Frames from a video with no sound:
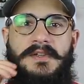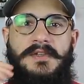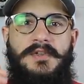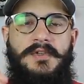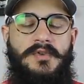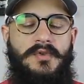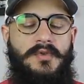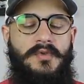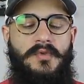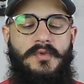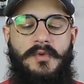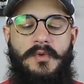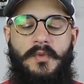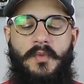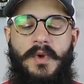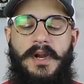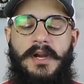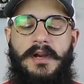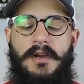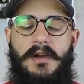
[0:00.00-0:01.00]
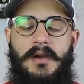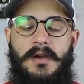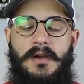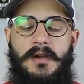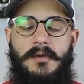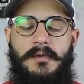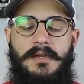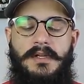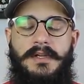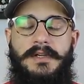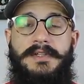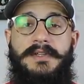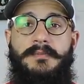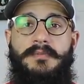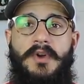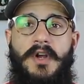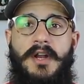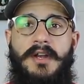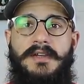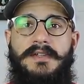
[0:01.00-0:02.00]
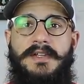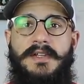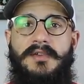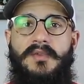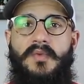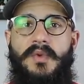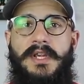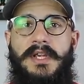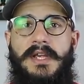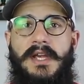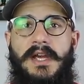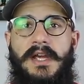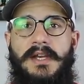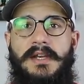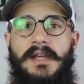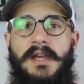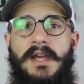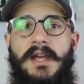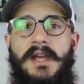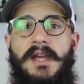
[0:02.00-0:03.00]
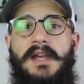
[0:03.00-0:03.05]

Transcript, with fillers: to wear uh, some products on the weekend.